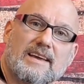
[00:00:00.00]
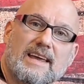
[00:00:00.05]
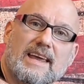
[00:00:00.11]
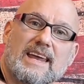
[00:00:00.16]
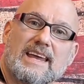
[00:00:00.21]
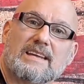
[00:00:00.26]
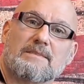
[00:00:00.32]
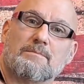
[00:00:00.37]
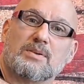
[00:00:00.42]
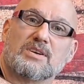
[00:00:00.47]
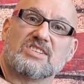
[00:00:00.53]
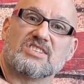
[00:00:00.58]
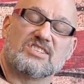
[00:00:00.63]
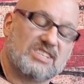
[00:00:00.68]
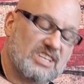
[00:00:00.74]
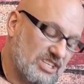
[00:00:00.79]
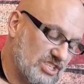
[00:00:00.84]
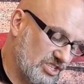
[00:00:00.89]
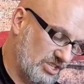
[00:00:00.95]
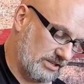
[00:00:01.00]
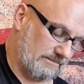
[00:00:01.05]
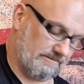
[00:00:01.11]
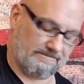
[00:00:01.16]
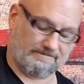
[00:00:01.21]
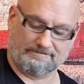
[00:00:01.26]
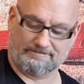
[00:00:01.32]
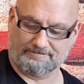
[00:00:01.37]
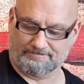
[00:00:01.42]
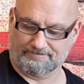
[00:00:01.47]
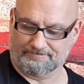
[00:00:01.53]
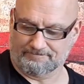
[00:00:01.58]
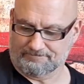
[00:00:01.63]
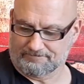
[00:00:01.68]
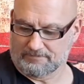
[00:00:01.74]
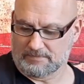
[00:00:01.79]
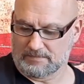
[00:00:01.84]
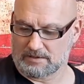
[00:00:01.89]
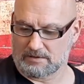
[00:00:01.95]
in position.
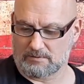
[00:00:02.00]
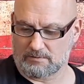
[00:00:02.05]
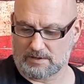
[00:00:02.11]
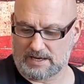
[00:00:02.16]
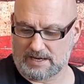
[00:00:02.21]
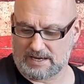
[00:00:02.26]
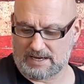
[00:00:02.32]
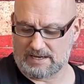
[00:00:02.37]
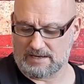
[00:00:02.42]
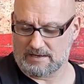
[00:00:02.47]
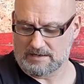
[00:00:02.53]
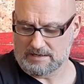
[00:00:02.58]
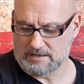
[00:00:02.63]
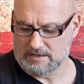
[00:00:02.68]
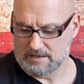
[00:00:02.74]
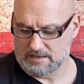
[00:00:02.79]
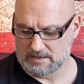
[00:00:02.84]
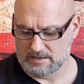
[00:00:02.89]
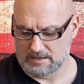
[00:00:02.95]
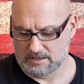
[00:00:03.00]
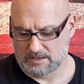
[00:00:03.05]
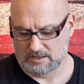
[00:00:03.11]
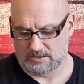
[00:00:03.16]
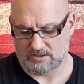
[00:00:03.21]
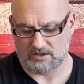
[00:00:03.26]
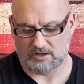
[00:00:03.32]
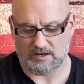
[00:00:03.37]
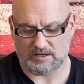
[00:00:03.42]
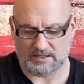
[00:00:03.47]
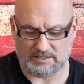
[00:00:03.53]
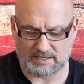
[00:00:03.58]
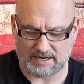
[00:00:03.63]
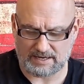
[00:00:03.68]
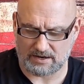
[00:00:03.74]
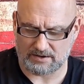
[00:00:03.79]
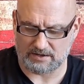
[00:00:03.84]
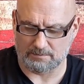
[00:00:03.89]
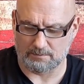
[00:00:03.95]
Okay? So you can
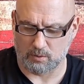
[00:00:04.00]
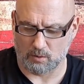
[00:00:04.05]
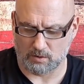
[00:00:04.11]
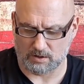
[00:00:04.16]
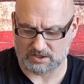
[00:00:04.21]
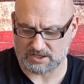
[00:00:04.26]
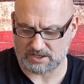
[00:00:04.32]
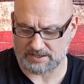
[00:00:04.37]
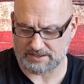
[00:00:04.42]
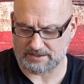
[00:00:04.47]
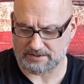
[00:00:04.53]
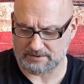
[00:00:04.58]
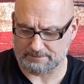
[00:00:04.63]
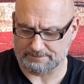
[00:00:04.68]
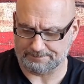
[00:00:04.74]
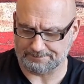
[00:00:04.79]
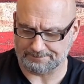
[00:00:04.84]
take out your bore sighter.